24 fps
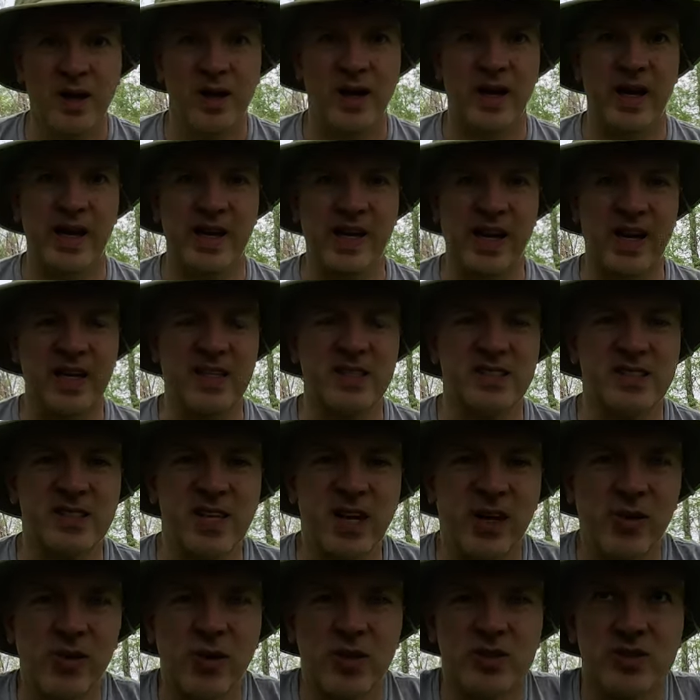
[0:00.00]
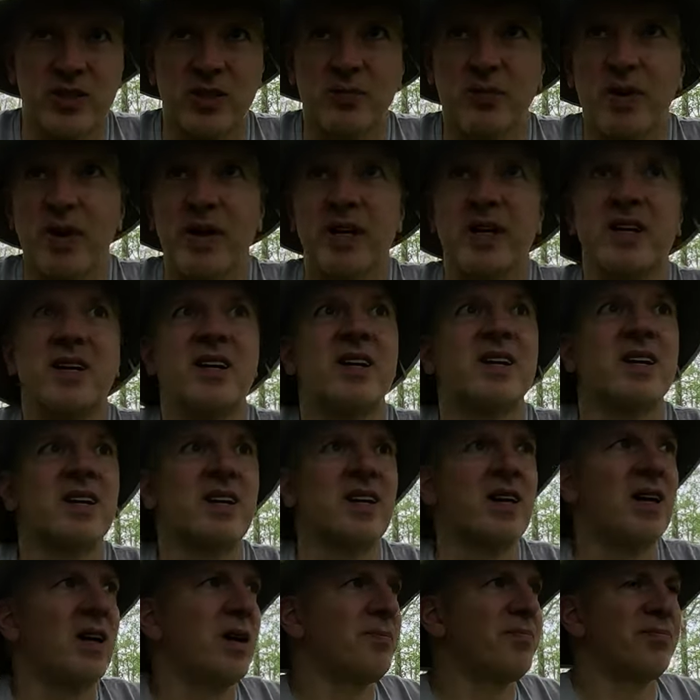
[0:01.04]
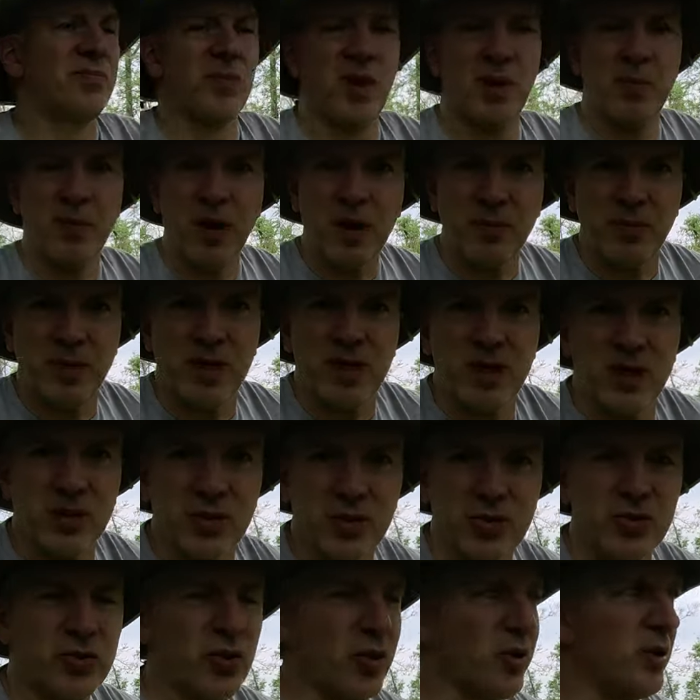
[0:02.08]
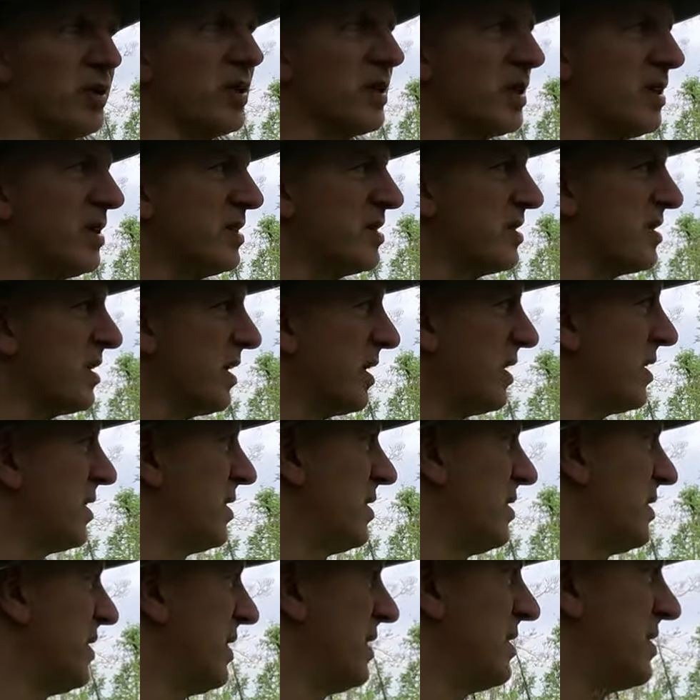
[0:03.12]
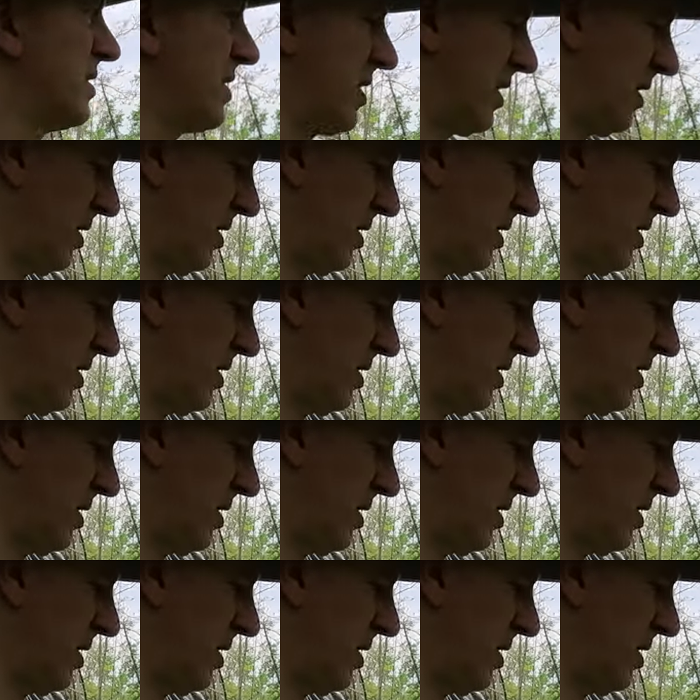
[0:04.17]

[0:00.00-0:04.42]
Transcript: Hey guys, Tango Oscar Mike. Um, it might be a little dark because uh, it's